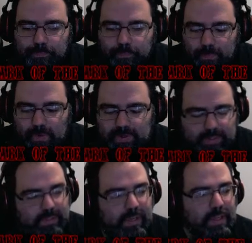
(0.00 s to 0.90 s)
Whereas
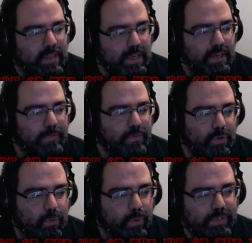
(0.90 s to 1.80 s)
things like thieves
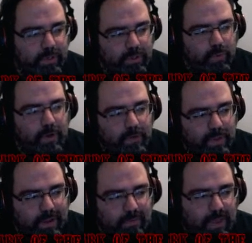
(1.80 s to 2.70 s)
or wizards or whatever,
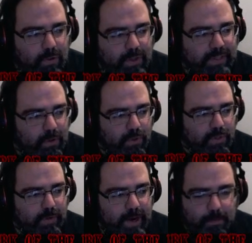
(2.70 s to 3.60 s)
they, they only attack once a round.